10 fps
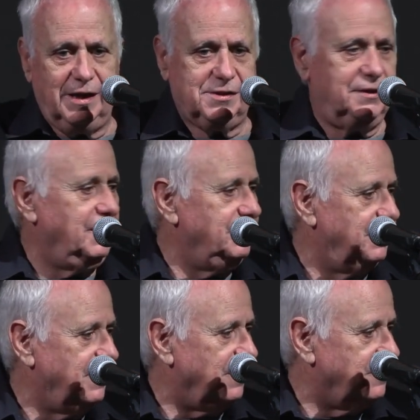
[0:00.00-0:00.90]
as it did
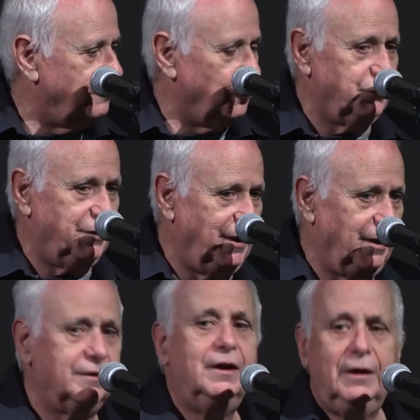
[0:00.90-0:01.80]
in
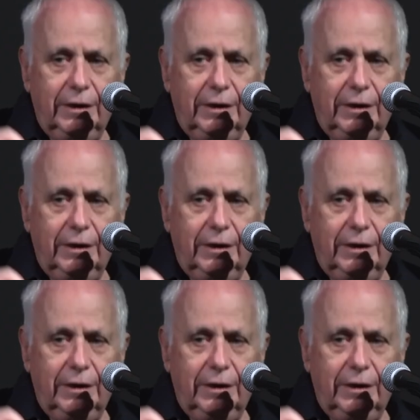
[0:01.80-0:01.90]
1948,